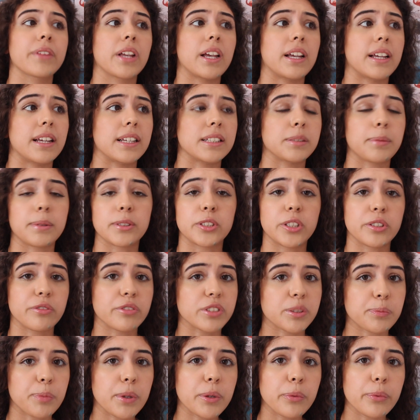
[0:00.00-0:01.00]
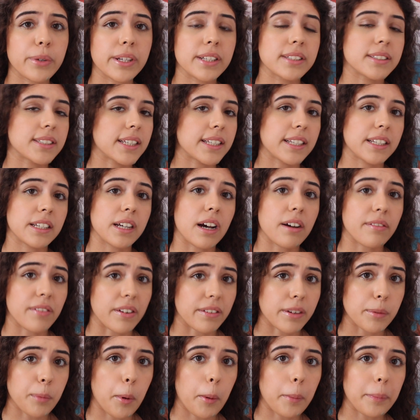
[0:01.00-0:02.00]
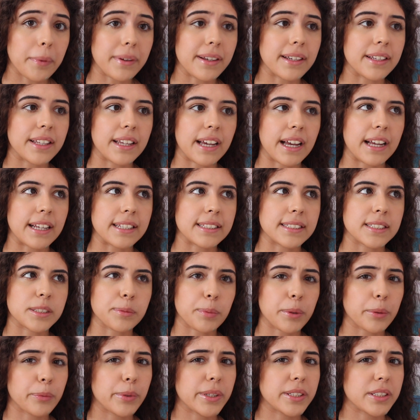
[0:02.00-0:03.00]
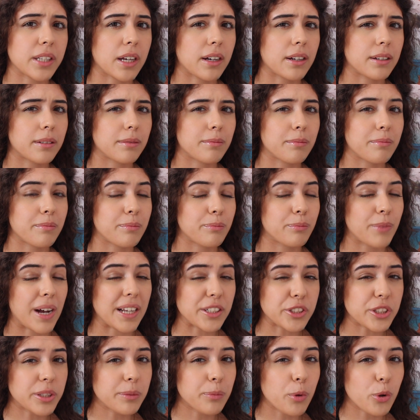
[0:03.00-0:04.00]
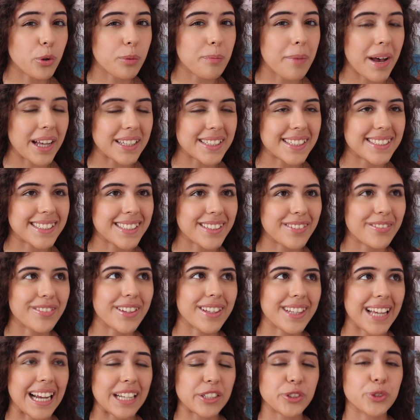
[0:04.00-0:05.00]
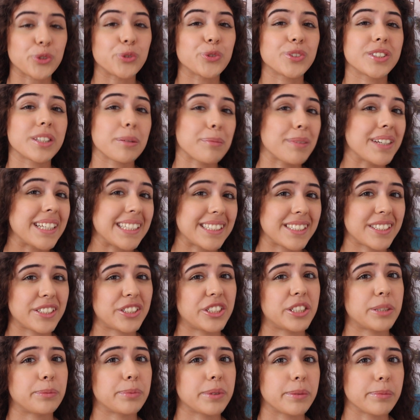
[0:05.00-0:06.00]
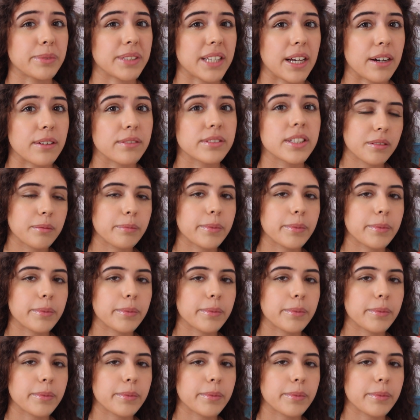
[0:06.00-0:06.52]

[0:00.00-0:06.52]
especially for spring weeks, they are very popular, and spring weeks are actually more competitive than actual summer internships themselves,